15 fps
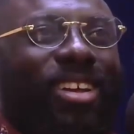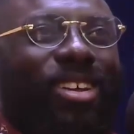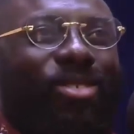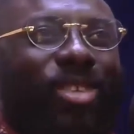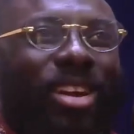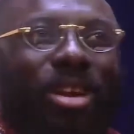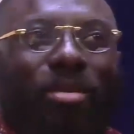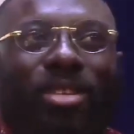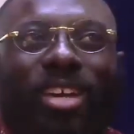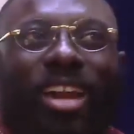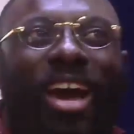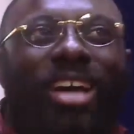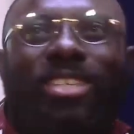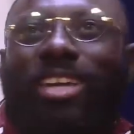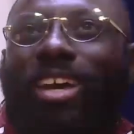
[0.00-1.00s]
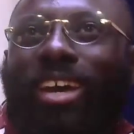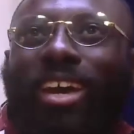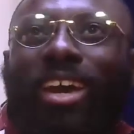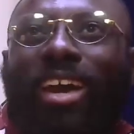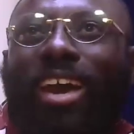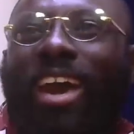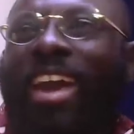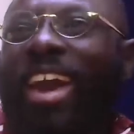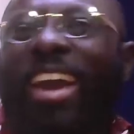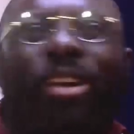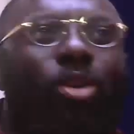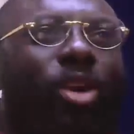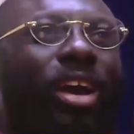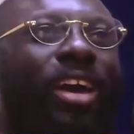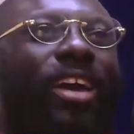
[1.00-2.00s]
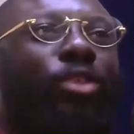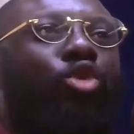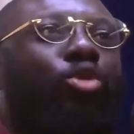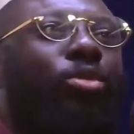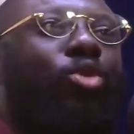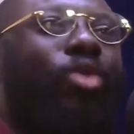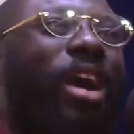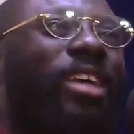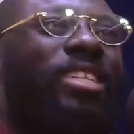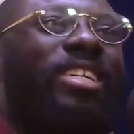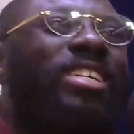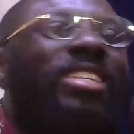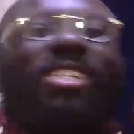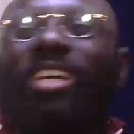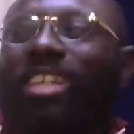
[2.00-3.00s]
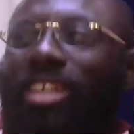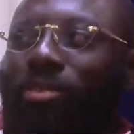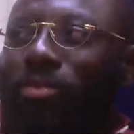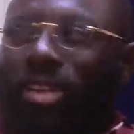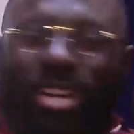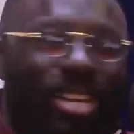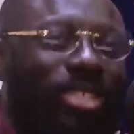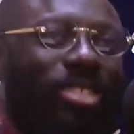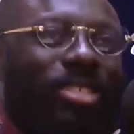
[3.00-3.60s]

One mention. I say. It should be quite insignificant.